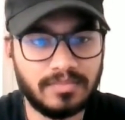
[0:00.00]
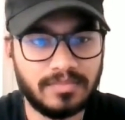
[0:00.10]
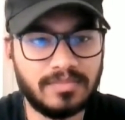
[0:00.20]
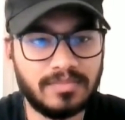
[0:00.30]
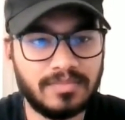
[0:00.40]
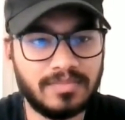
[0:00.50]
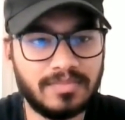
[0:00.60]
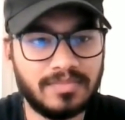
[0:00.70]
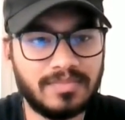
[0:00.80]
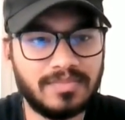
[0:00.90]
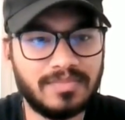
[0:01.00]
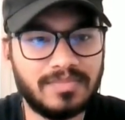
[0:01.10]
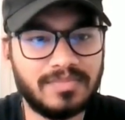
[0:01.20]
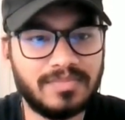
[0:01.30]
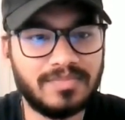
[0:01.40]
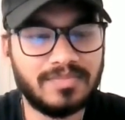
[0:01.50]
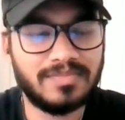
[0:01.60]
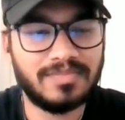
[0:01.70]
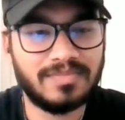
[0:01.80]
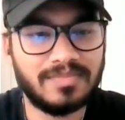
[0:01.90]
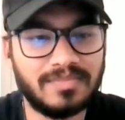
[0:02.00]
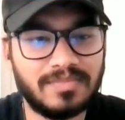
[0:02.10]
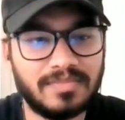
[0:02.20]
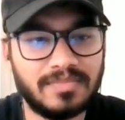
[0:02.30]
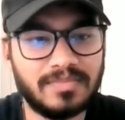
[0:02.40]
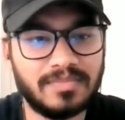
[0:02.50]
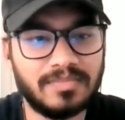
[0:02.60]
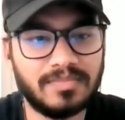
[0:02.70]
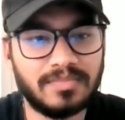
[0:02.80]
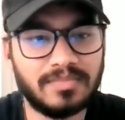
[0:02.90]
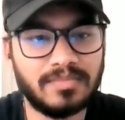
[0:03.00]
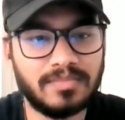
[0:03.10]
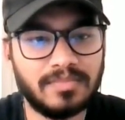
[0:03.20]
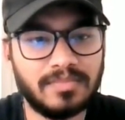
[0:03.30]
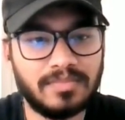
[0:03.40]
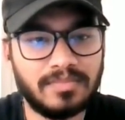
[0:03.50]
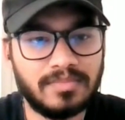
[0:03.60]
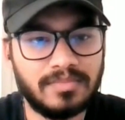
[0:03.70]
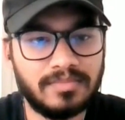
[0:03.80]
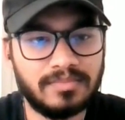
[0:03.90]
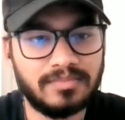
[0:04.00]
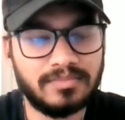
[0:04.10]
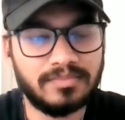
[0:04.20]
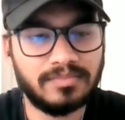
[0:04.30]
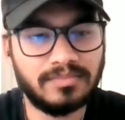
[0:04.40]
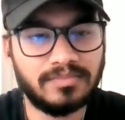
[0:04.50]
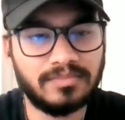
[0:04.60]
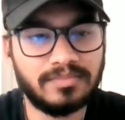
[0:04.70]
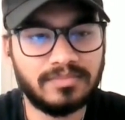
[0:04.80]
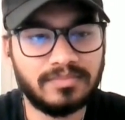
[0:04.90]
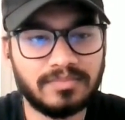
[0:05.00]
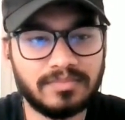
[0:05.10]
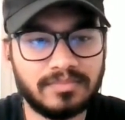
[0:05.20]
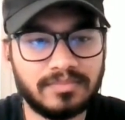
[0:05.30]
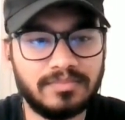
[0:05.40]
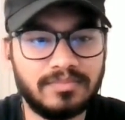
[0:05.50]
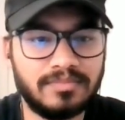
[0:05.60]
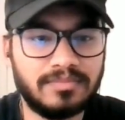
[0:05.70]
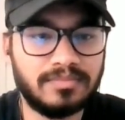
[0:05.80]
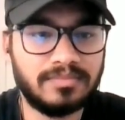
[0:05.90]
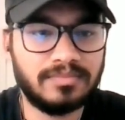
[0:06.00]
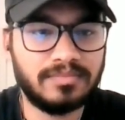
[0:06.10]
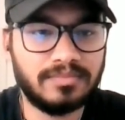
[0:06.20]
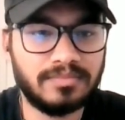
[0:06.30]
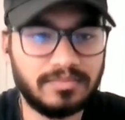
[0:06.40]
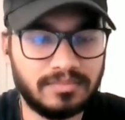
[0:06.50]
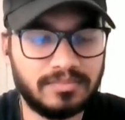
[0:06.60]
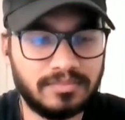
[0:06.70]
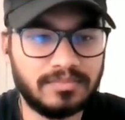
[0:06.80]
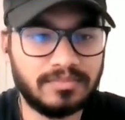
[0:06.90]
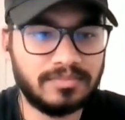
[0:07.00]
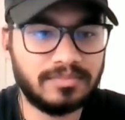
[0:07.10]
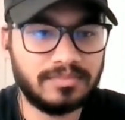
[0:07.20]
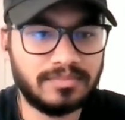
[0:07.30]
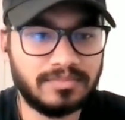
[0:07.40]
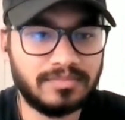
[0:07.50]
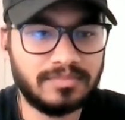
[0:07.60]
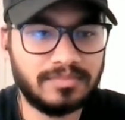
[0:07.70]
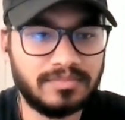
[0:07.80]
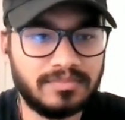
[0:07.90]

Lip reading: The person shown says nothing.